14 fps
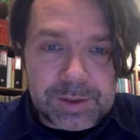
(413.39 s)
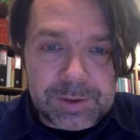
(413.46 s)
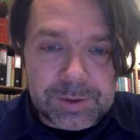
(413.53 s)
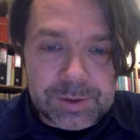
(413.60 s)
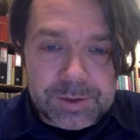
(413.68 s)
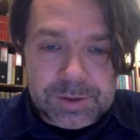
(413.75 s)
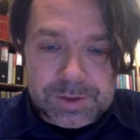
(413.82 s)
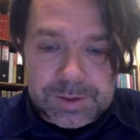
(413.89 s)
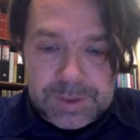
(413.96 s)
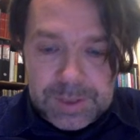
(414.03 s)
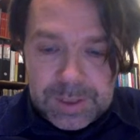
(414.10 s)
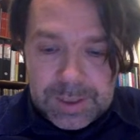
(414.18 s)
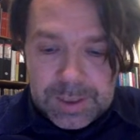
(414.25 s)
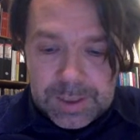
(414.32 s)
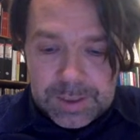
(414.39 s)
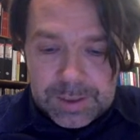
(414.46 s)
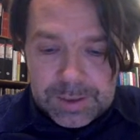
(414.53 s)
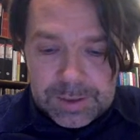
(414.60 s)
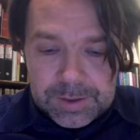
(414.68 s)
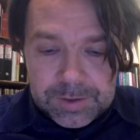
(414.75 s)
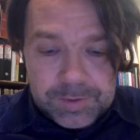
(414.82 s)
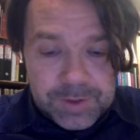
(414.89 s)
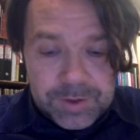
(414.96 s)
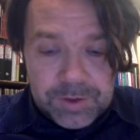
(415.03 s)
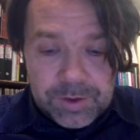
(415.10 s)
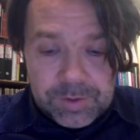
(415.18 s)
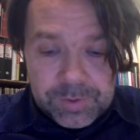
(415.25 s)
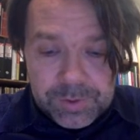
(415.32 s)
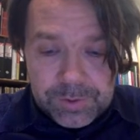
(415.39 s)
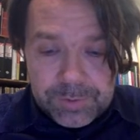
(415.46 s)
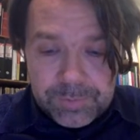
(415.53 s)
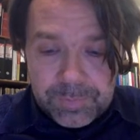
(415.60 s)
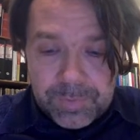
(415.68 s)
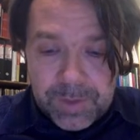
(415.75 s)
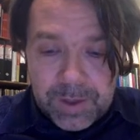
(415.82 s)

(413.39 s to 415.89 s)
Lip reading: good division of you.